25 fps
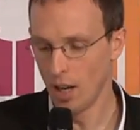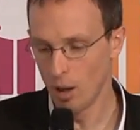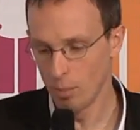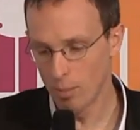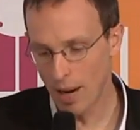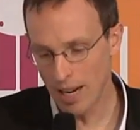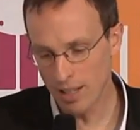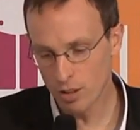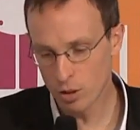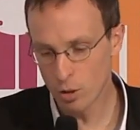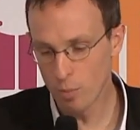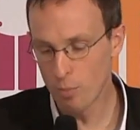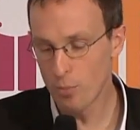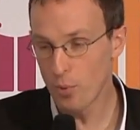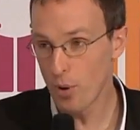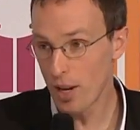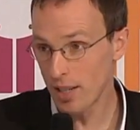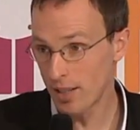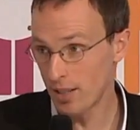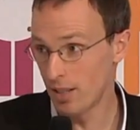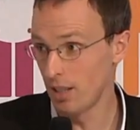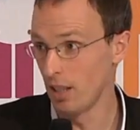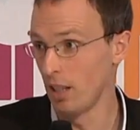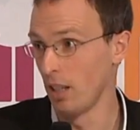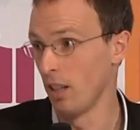by
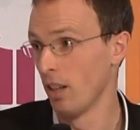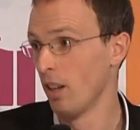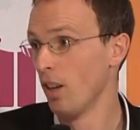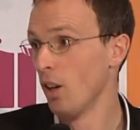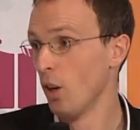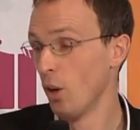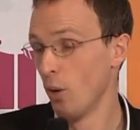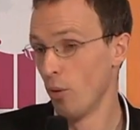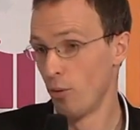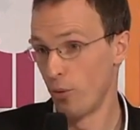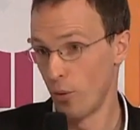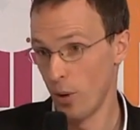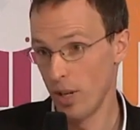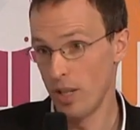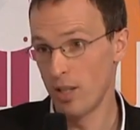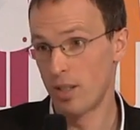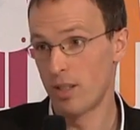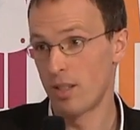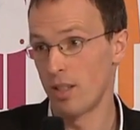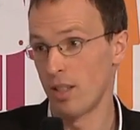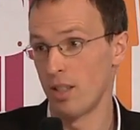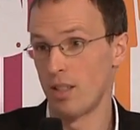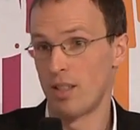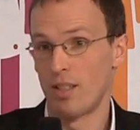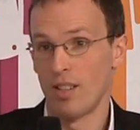suppressing, for
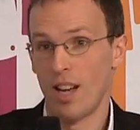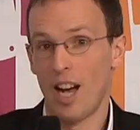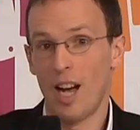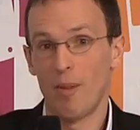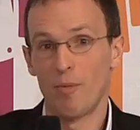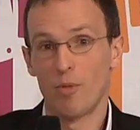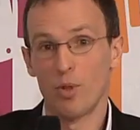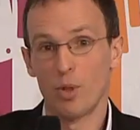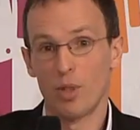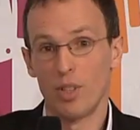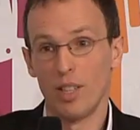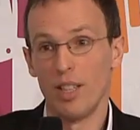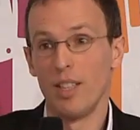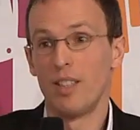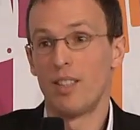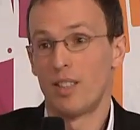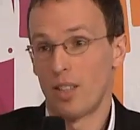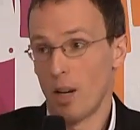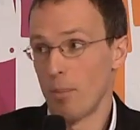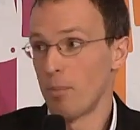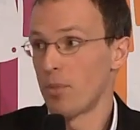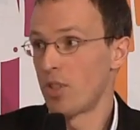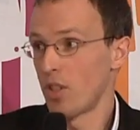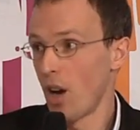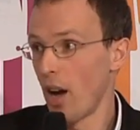instance, obviously
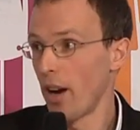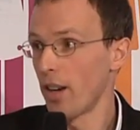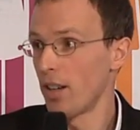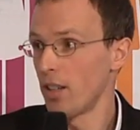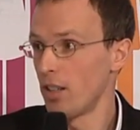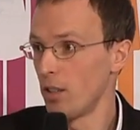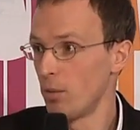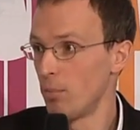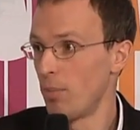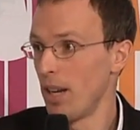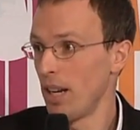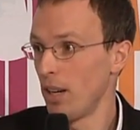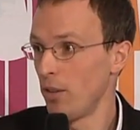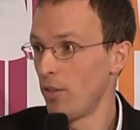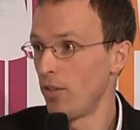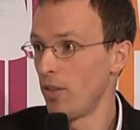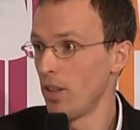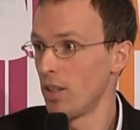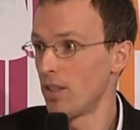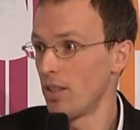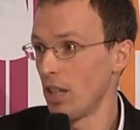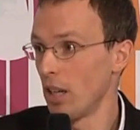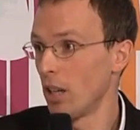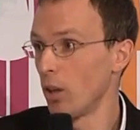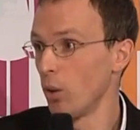some targeted
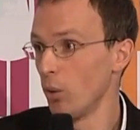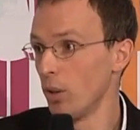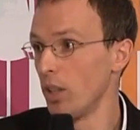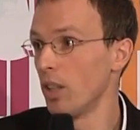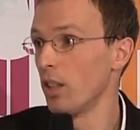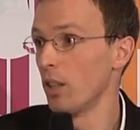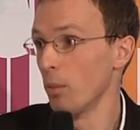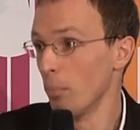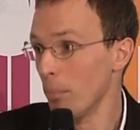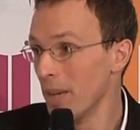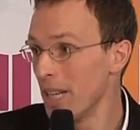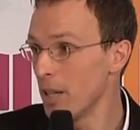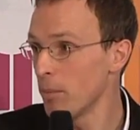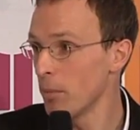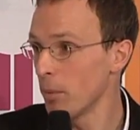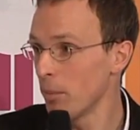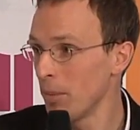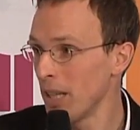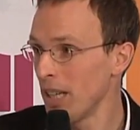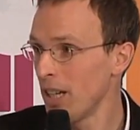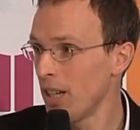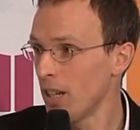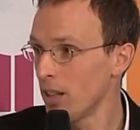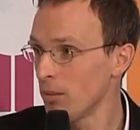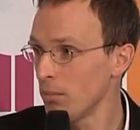benefits, including the minimum
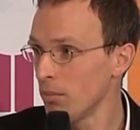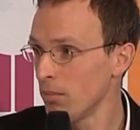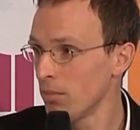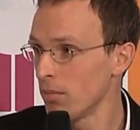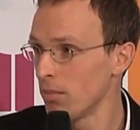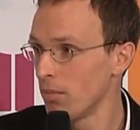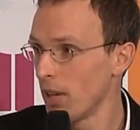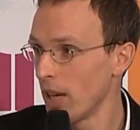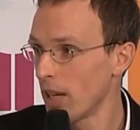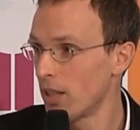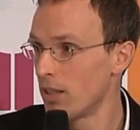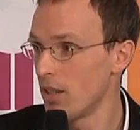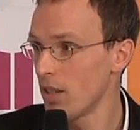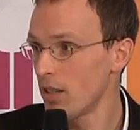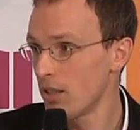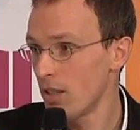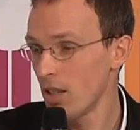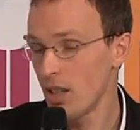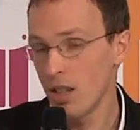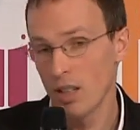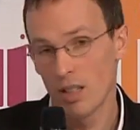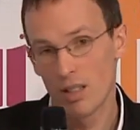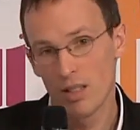income existing.